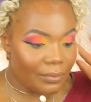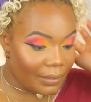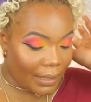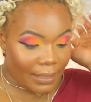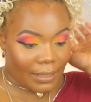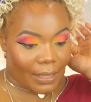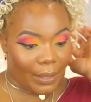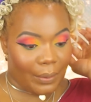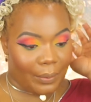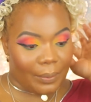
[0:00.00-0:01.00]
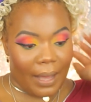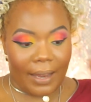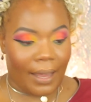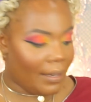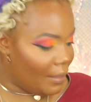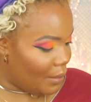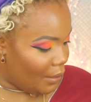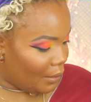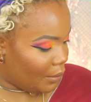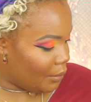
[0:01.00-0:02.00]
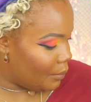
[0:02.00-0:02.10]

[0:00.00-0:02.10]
This is cute. I like this look.